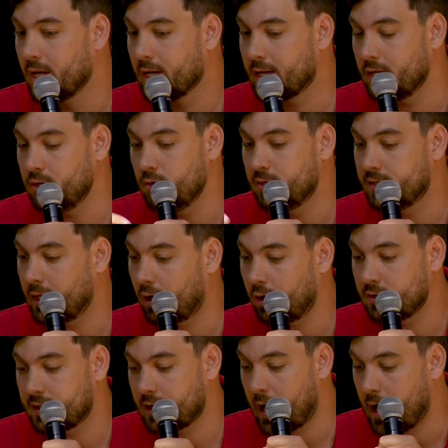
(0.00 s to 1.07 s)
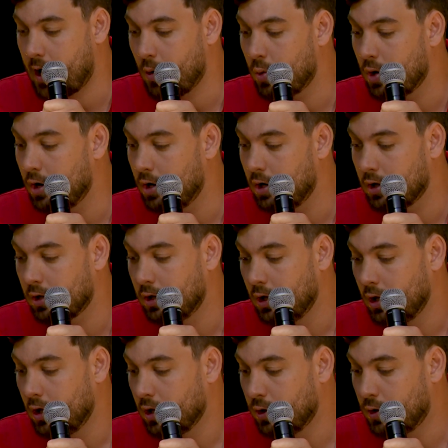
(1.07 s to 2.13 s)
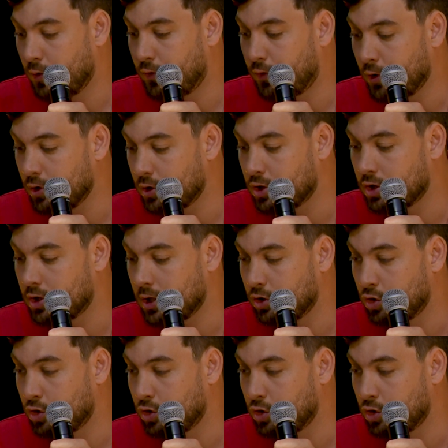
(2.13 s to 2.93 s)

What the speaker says: Can you tell us how were the first